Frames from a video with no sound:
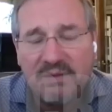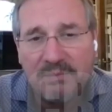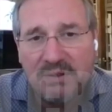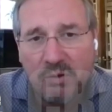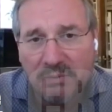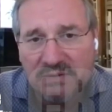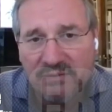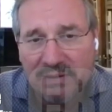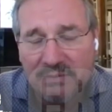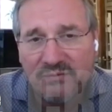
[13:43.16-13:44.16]
VP corporate
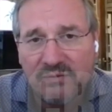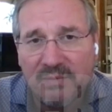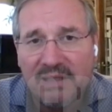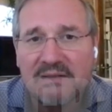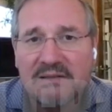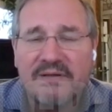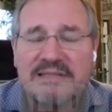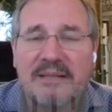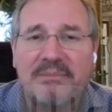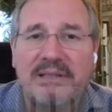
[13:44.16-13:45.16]
development for a medical device
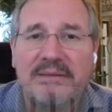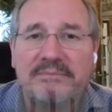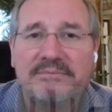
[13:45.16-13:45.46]
company.